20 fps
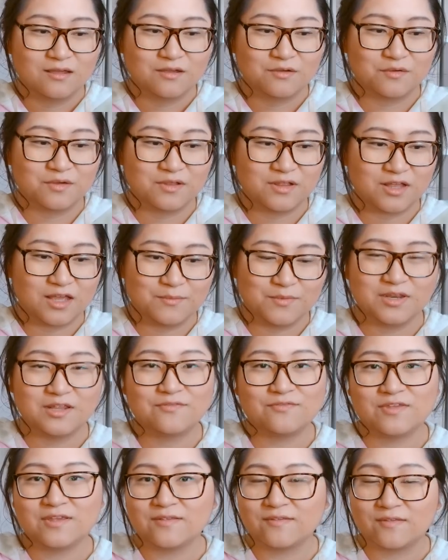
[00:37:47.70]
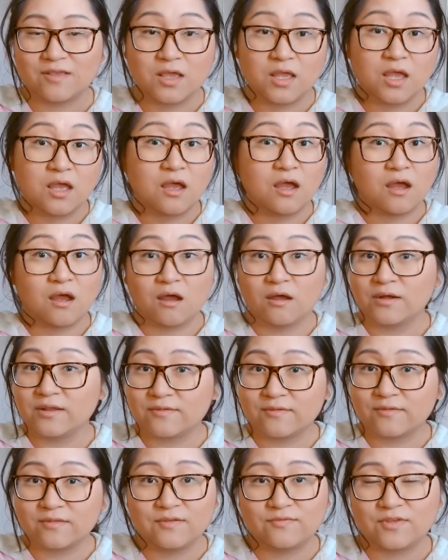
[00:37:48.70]
well, I mean, if this
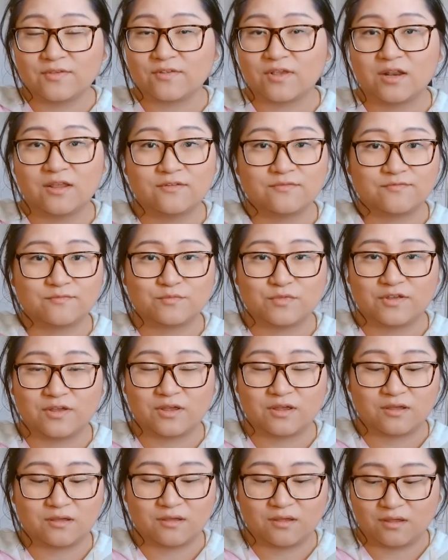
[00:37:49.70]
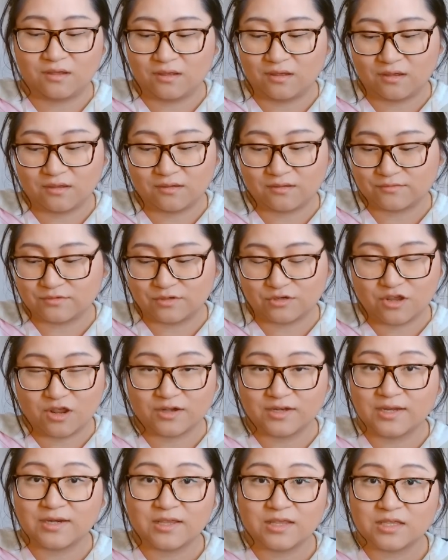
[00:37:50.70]
honestly, if this kind of uh, uh,
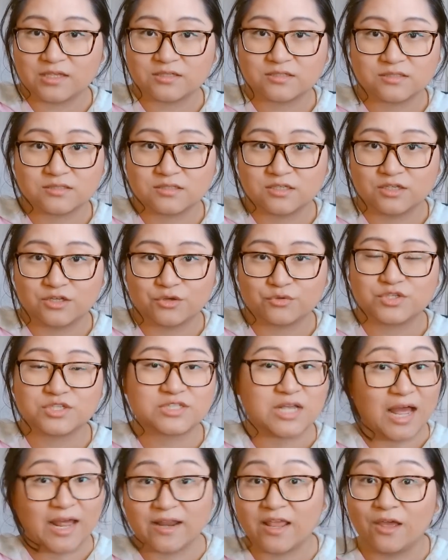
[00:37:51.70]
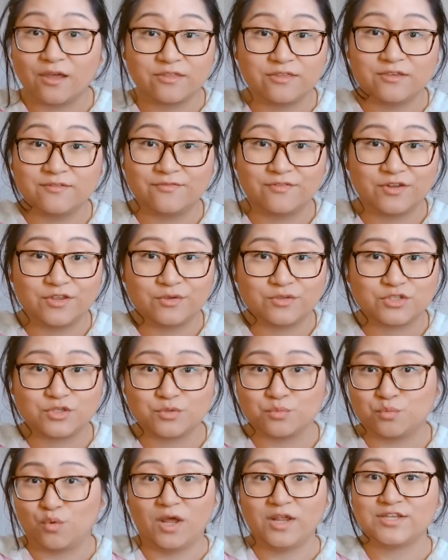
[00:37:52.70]
content is, you know, just unhealthy for you
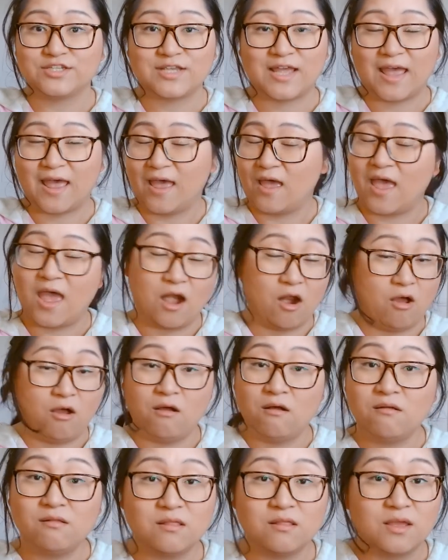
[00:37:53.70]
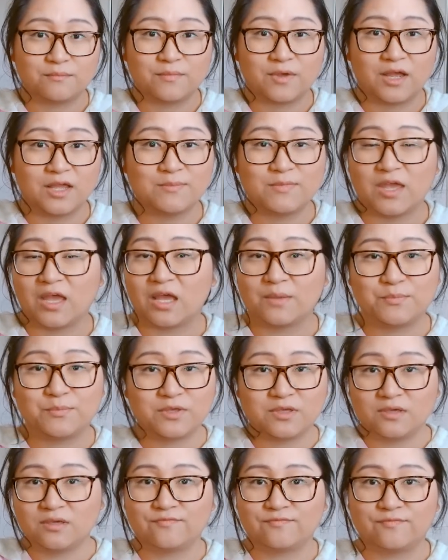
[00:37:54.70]
to watch at all, I'm
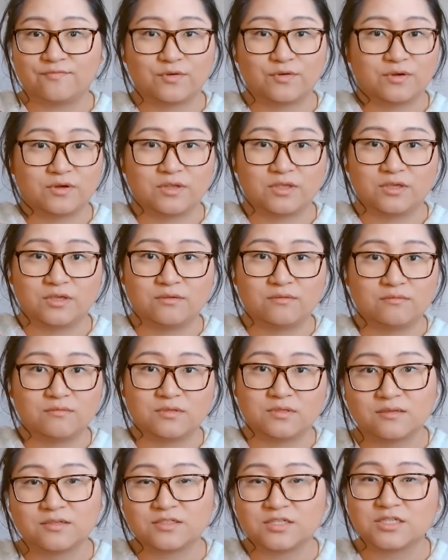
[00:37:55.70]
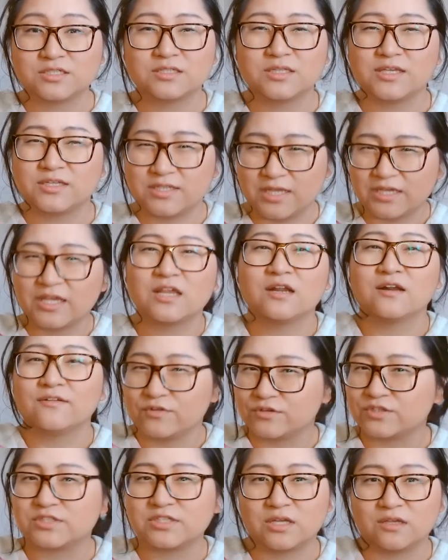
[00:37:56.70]
happy for you to just like take care of
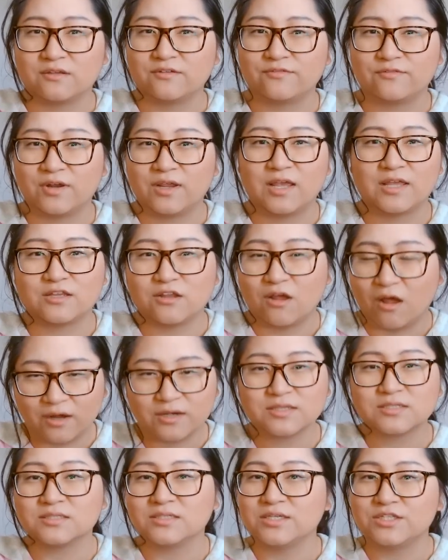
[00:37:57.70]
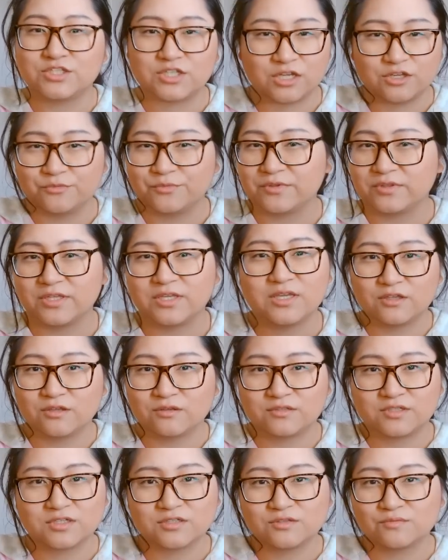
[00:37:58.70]
yourself, right? I honestly, genuinely
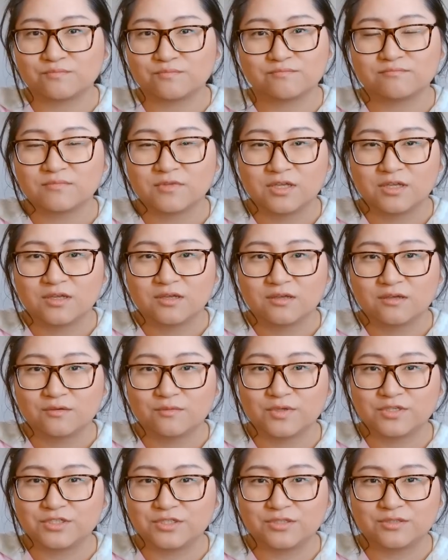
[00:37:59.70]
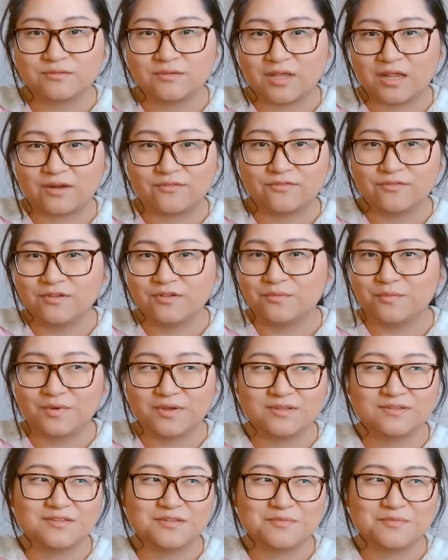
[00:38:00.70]
just wish everyone the